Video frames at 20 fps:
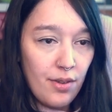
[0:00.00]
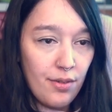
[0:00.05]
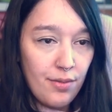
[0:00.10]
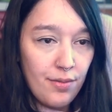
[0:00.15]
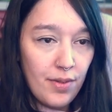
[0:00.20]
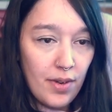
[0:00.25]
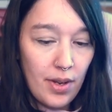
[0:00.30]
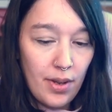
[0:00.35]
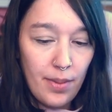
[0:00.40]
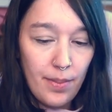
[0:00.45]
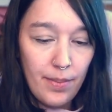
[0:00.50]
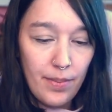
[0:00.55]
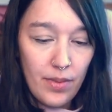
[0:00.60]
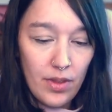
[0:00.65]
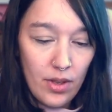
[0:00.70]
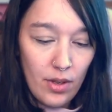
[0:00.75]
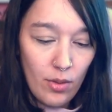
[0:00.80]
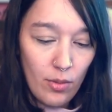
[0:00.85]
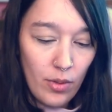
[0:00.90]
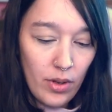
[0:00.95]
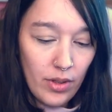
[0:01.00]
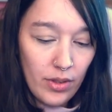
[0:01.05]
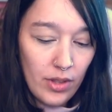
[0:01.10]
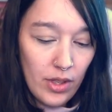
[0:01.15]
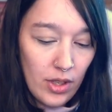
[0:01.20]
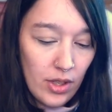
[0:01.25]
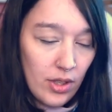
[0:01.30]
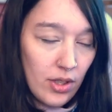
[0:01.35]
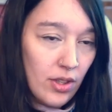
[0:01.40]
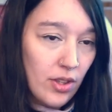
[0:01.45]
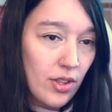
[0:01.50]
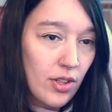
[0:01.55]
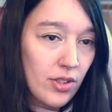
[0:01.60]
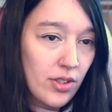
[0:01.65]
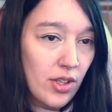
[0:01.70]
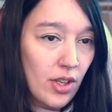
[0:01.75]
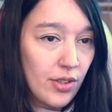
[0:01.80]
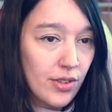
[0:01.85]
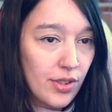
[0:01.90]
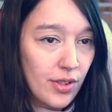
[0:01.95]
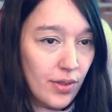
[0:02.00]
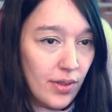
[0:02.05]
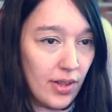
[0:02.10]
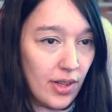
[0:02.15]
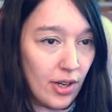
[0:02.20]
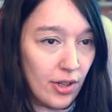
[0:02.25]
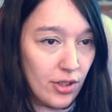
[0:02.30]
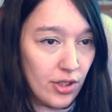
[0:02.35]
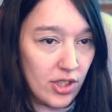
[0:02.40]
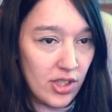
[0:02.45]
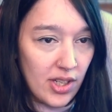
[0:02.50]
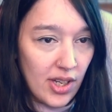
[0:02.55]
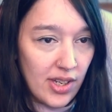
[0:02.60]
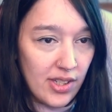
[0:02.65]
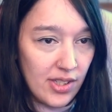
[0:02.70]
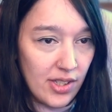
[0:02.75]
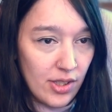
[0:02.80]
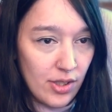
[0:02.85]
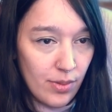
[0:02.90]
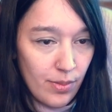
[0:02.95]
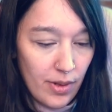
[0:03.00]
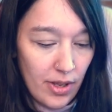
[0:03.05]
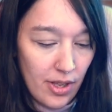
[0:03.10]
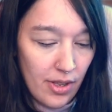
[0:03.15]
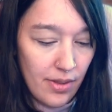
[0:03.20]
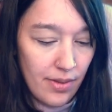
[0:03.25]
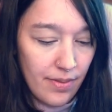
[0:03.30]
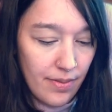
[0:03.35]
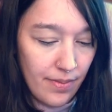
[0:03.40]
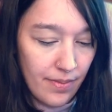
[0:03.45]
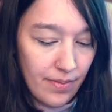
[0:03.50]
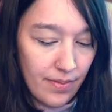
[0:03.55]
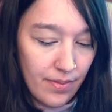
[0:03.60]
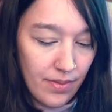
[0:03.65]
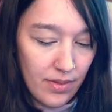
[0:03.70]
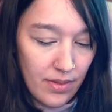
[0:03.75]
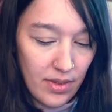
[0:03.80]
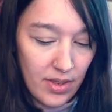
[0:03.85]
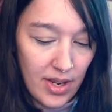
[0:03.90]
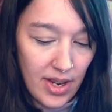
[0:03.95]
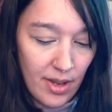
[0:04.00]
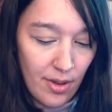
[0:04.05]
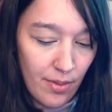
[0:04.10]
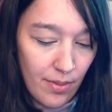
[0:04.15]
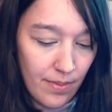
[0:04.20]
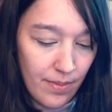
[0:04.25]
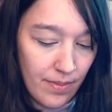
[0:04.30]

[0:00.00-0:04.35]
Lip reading: from, well, then there's also a large size as well now.